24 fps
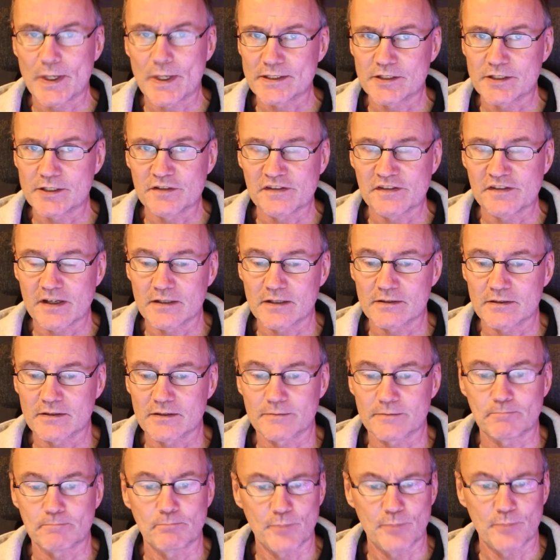cents
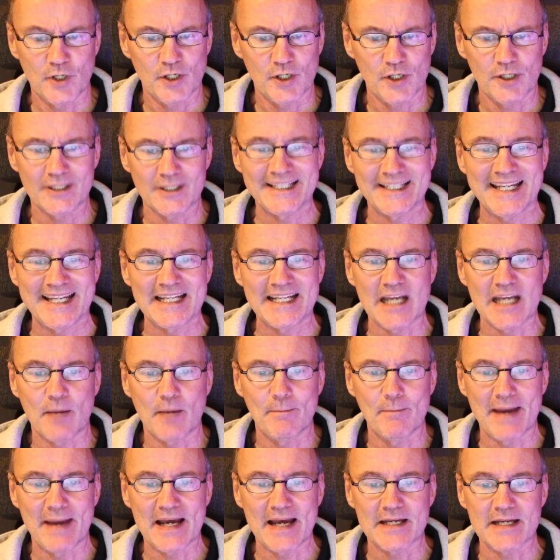per
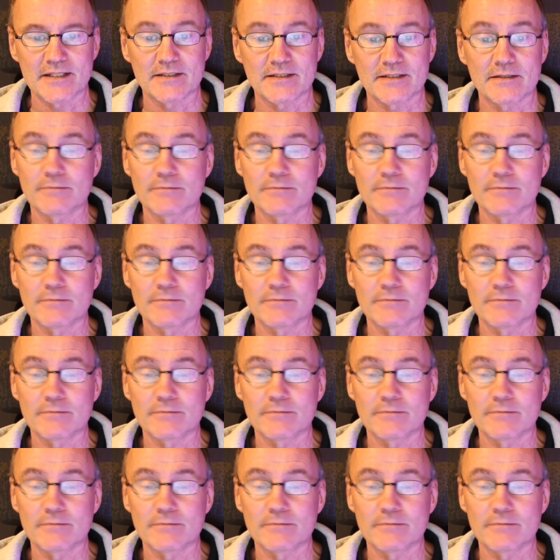gigabyte